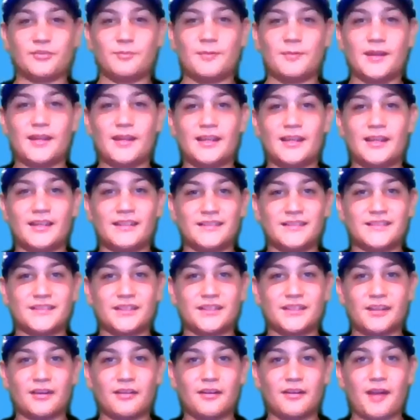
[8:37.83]
media,
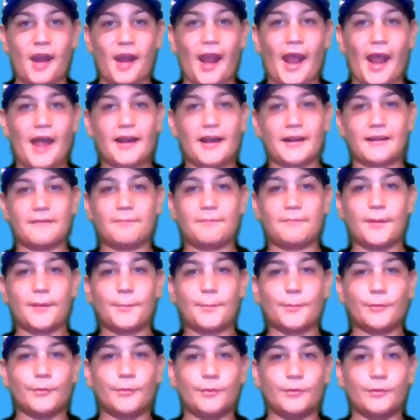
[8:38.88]
so how can
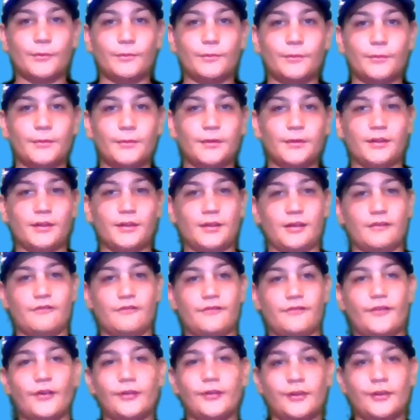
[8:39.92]
people, you know,
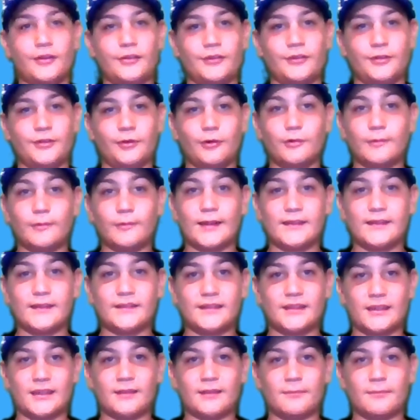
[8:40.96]
follow your
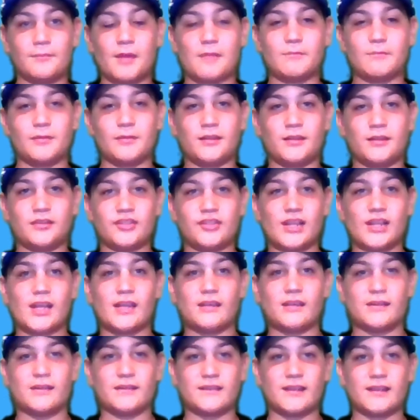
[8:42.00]
racing and maybe
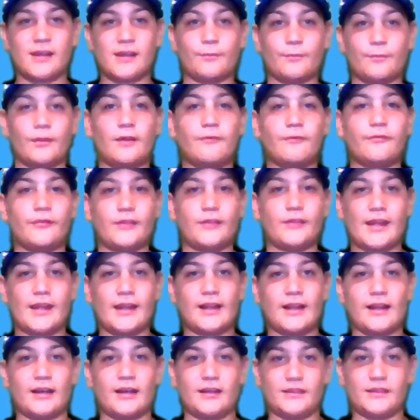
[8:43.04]
share the same love for their
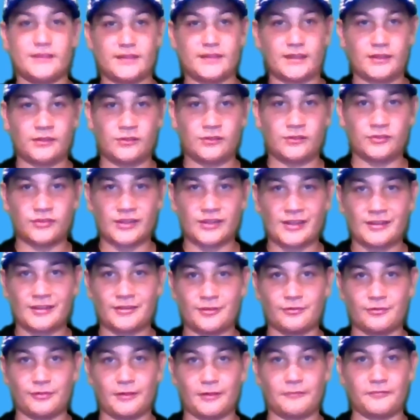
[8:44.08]
cars that you share
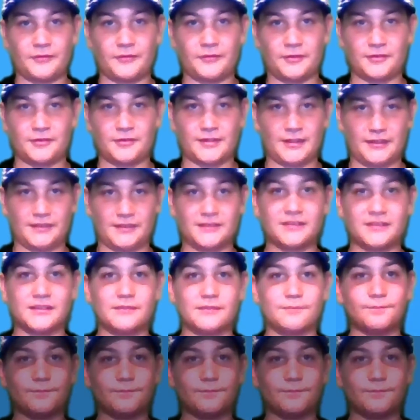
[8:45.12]
your love for your cars?